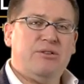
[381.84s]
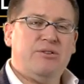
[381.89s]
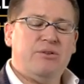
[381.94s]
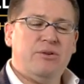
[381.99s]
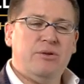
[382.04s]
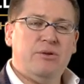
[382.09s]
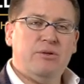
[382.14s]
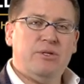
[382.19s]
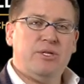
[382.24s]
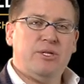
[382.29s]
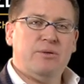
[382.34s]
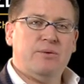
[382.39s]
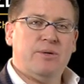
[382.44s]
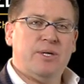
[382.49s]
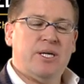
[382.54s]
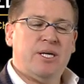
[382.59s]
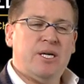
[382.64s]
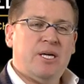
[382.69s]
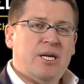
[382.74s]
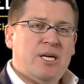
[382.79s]
through to
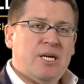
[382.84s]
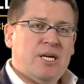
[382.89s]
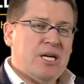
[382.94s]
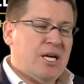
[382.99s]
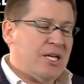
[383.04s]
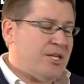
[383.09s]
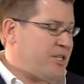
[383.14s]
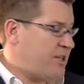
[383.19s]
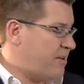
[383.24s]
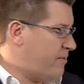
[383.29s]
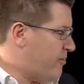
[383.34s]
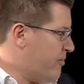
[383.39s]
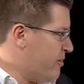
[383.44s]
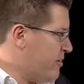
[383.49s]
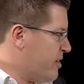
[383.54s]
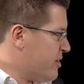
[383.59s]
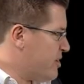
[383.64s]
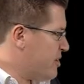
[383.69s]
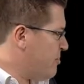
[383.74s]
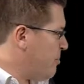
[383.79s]
a
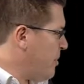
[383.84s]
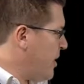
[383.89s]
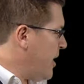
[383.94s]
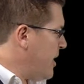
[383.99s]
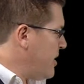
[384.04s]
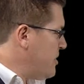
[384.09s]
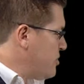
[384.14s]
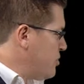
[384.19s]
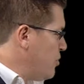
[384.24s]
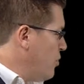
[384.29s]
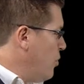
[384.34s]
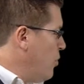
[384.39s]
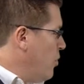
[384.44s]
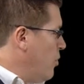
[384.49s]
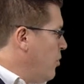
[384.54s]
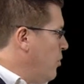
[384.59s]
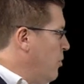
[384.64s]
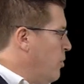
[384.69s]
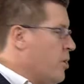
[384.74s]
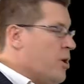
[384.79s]
different space,
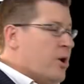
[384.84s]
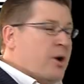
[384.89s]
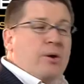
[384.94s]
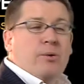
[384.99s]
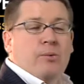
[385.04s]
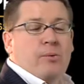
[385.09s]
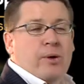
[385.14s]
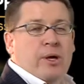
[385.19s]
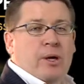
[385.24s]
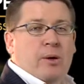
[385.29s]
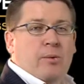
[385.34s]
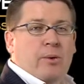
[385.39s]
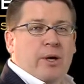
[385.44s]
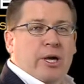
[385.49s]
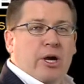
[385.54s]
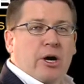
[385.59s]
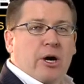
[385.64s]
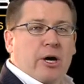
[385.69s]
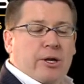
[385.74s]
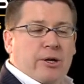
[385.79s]
or we're
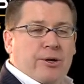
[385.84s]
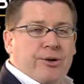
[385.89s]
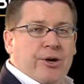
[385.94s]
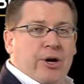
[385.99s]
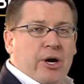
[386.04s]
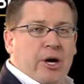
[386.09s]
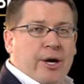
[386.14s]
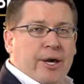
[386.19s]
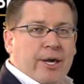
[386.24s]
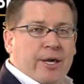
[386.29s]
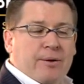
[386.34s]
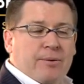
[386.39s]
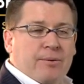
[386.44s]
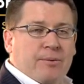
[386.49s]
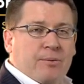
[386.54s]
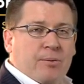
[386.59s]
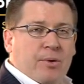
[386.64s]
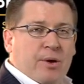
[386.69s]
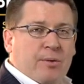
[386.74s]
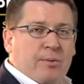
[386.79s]
kind of dying,
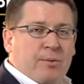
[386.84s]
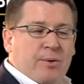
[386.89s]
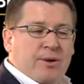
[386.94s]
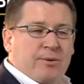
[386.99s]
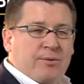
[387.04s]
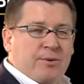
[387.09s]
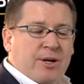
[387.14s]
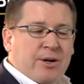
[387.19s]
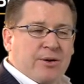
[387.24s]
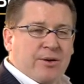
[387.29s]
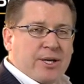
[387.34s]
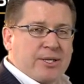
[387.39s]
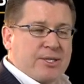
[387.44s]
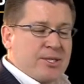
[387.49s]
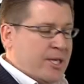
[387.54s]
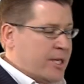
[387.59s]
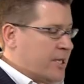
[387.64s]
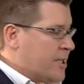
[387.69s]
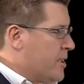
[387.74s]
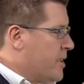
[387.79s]
we're
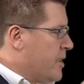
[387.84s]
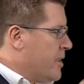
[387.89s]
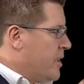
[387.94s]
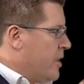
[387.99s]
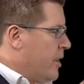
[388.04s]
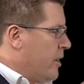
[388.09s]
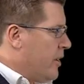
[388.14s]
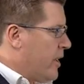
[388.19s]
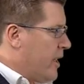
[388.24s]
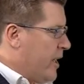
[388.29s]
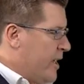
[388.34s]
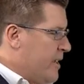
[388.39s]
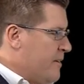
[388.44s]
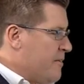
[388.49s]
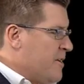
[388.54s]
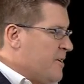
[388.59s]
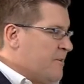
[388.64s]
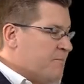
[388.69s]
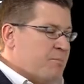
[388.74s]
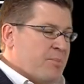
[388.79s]
regressing. Okay?
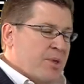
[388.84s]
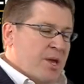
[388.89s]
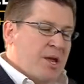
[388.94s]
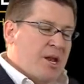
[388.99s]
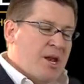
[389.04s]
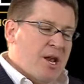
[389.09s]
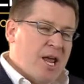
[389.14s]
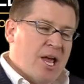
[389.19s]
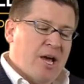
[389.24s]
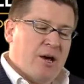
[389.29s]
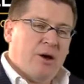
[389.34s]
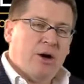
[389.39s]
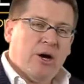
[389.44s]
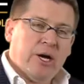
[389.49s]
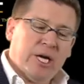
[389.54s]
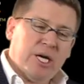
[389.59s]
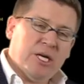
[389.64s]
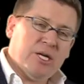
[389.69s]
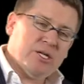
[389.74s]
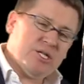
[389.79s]
Now, I
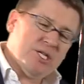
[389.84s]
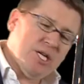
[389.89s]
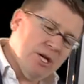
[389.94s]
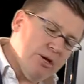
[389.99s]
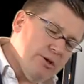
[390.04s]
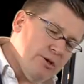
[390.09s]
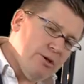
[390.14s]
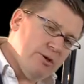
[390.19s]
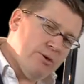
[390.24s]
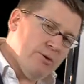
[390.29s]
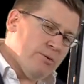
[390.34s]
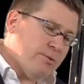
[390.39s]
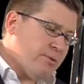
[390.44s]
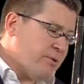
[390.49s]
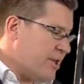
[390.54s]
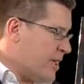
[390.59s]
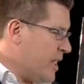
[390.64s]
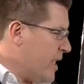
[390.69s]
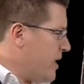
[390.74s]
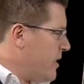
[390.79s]
can tell you
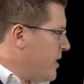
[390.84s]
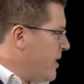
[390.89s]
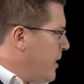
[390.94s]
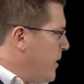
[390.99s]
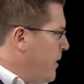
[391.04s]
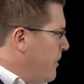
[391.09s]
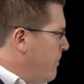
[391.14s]
that